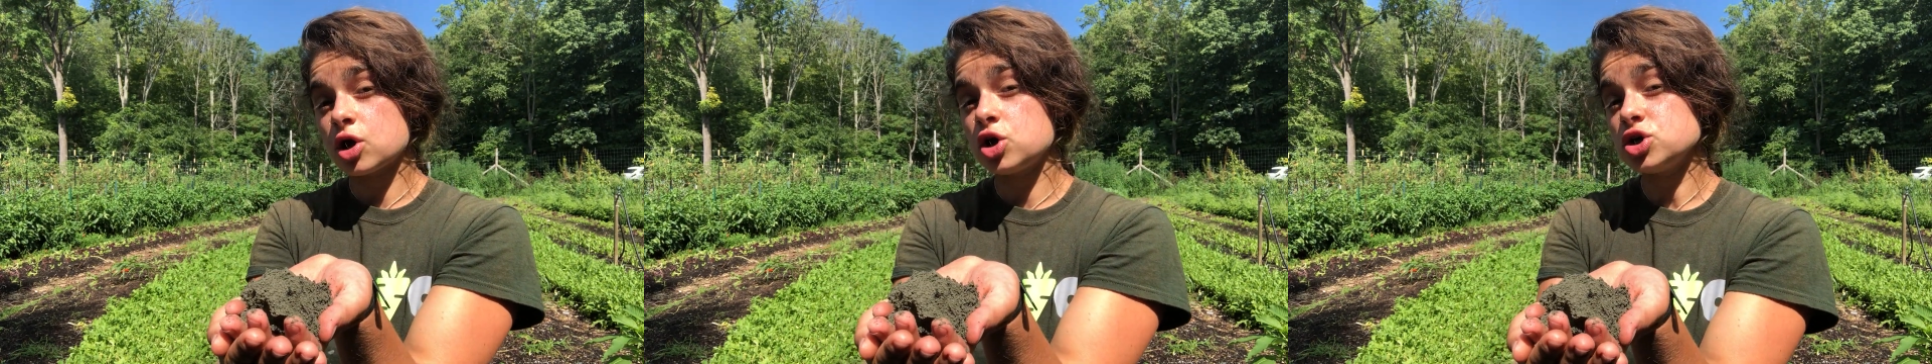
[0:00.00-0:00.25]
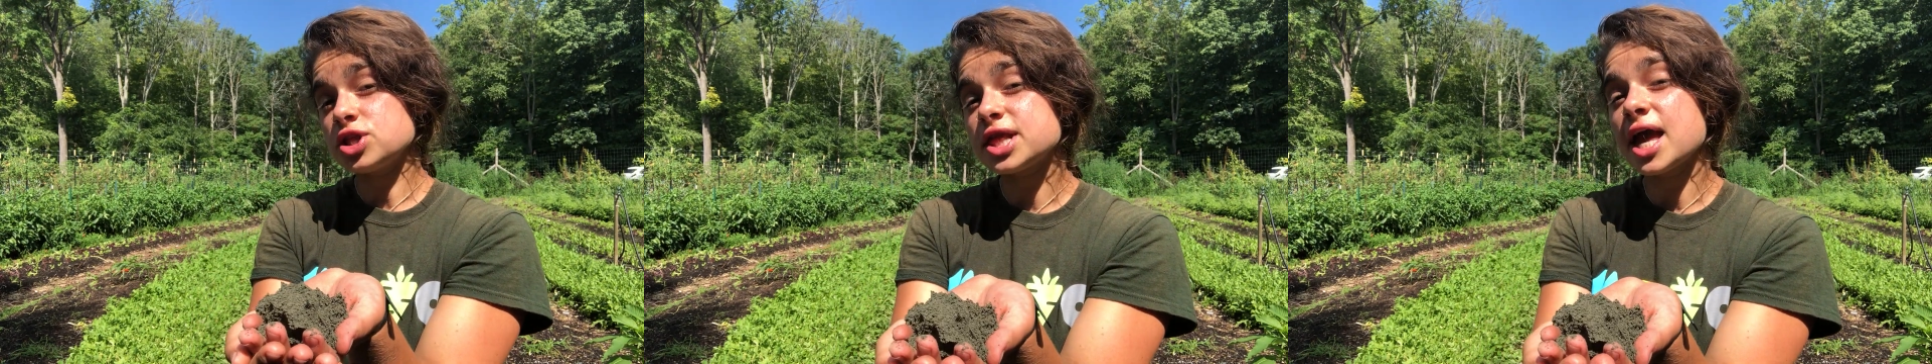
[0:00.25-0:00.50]

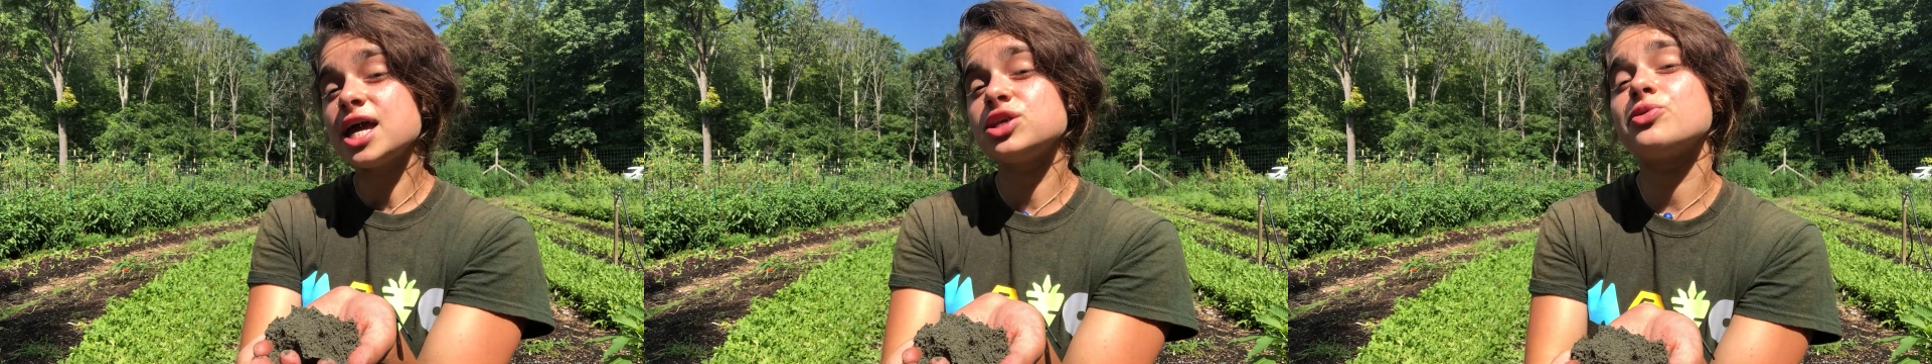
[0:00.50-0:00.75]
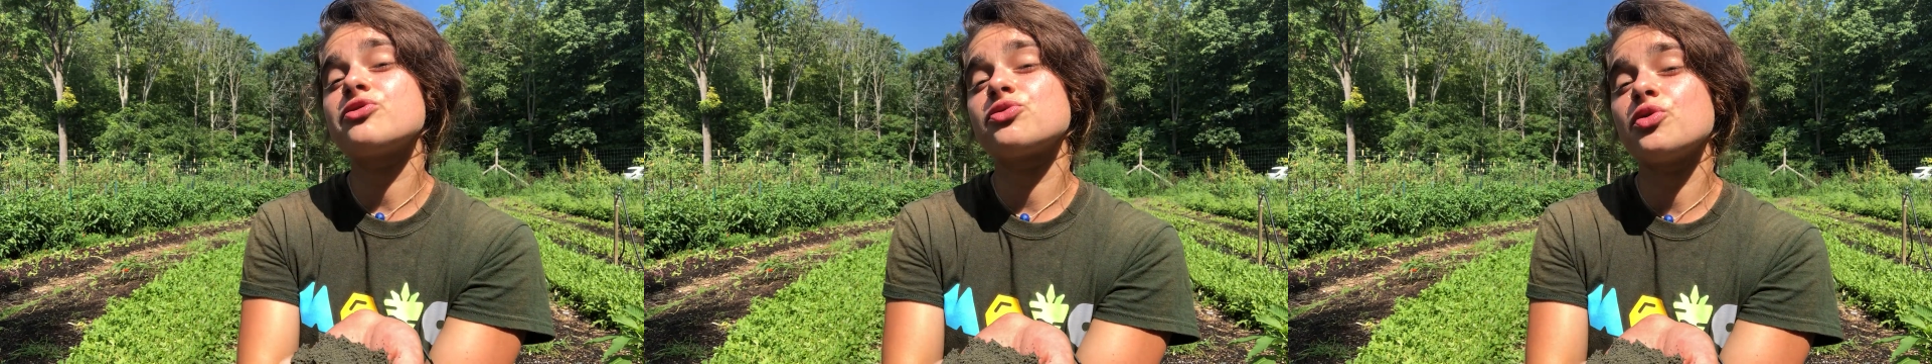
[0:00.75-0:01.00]
could stay
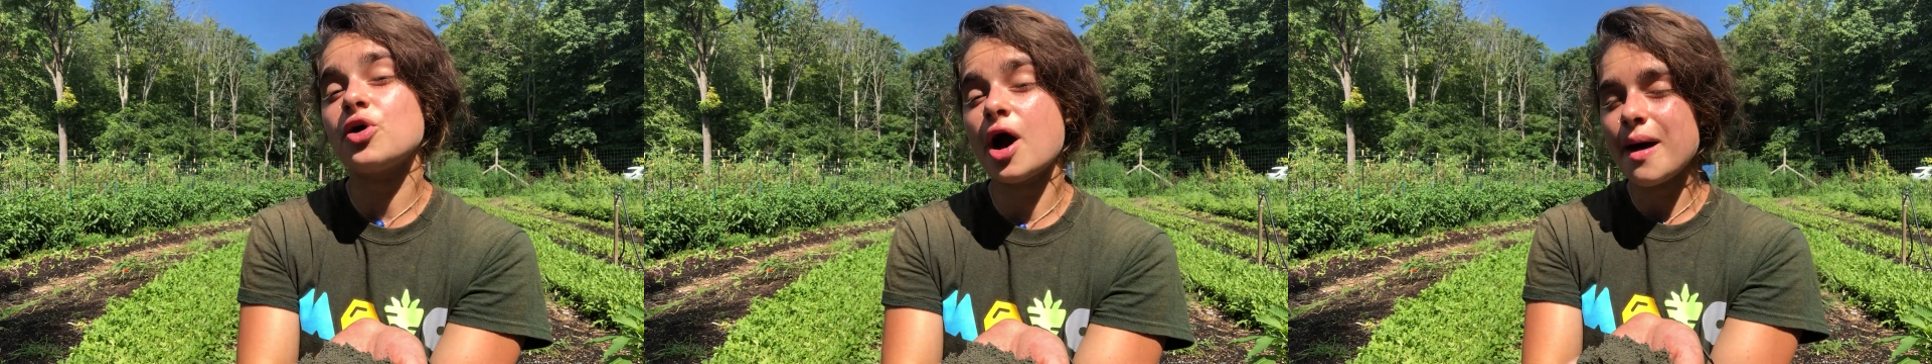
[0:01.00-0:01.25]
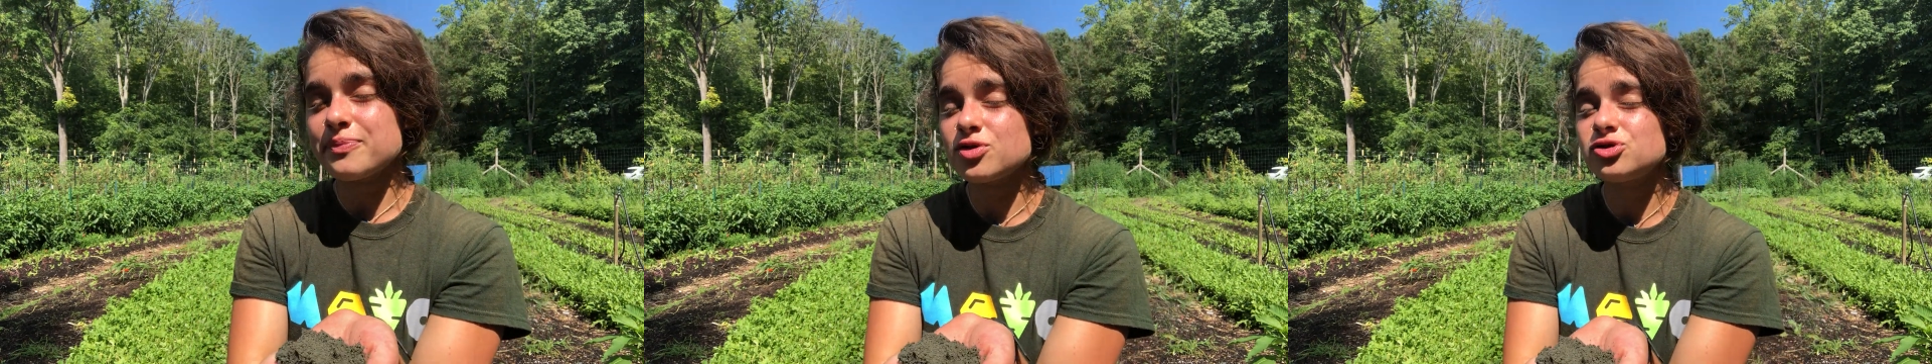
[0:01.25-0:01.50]
into our soil
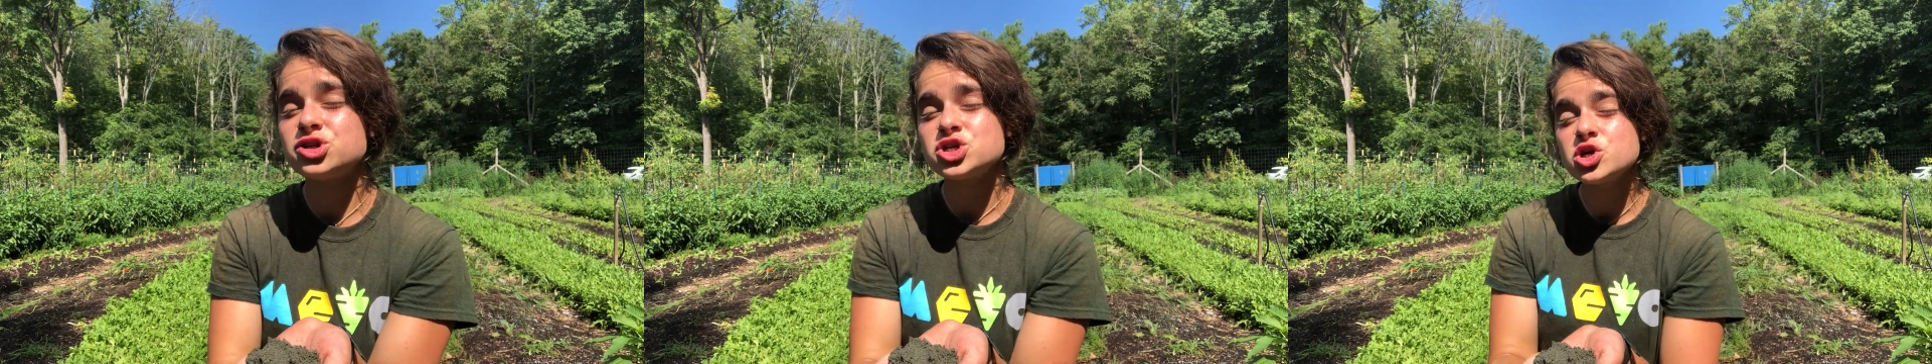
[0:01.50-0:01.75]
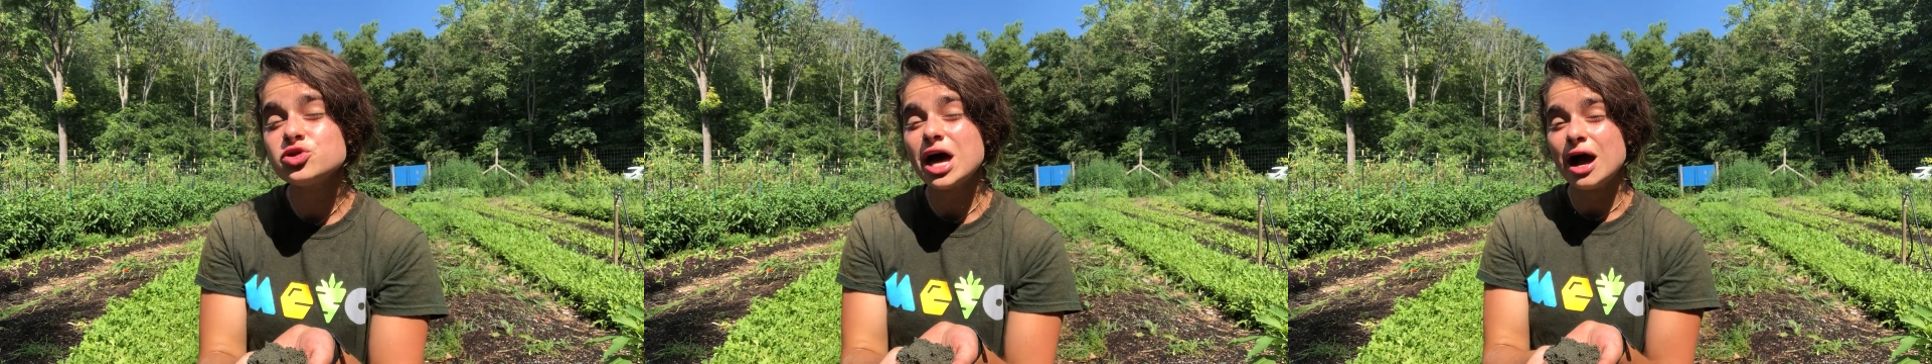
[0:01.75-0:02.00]
up to
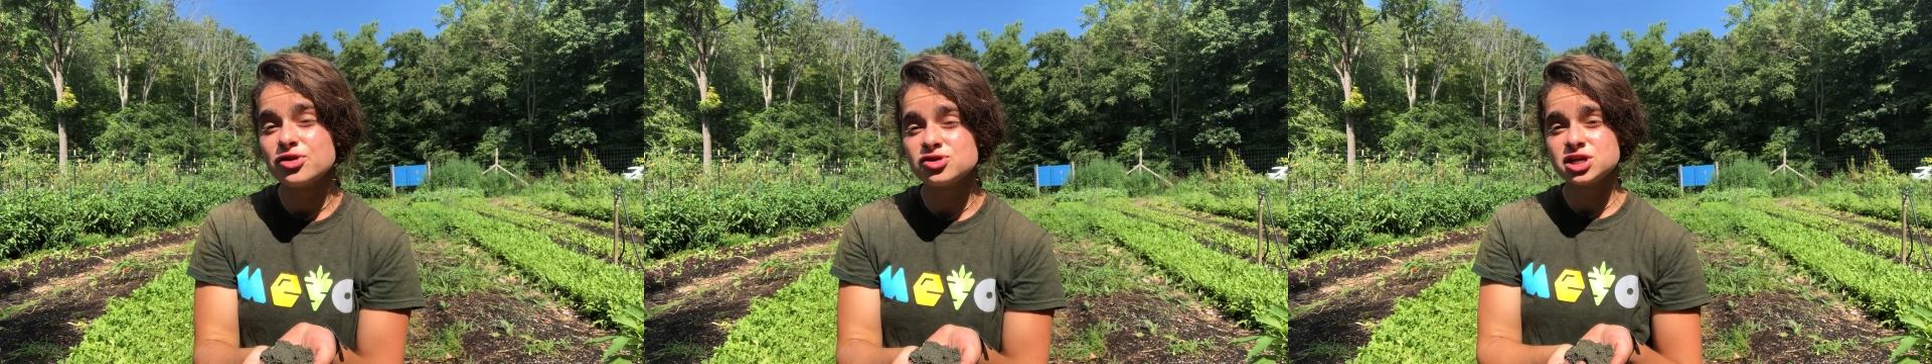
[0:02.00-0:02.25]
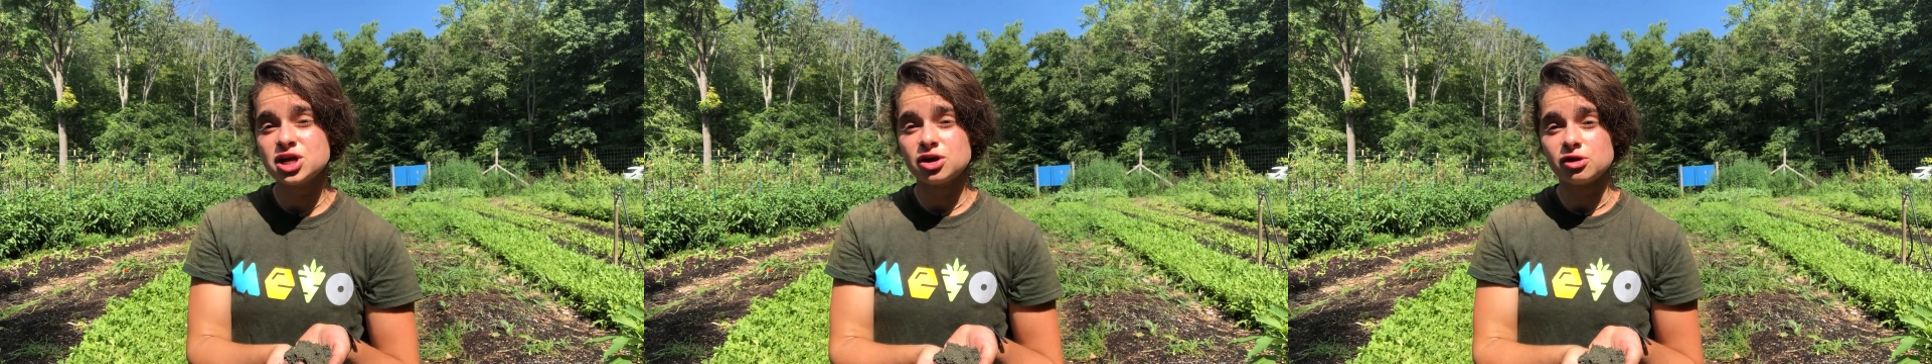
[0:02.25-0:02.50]

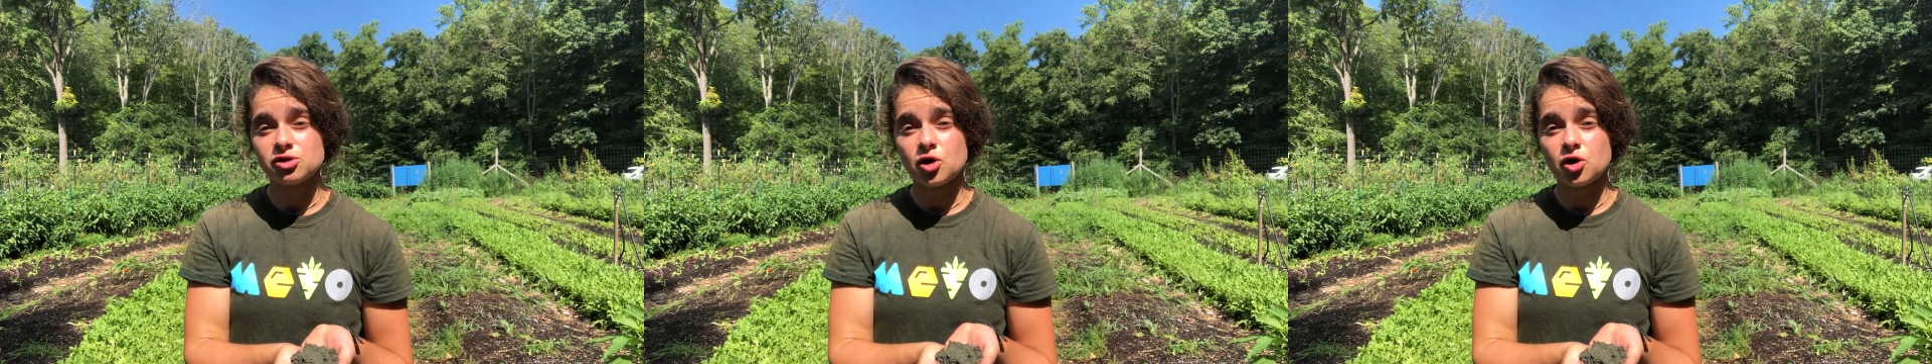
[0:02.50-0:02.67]
2,000 years.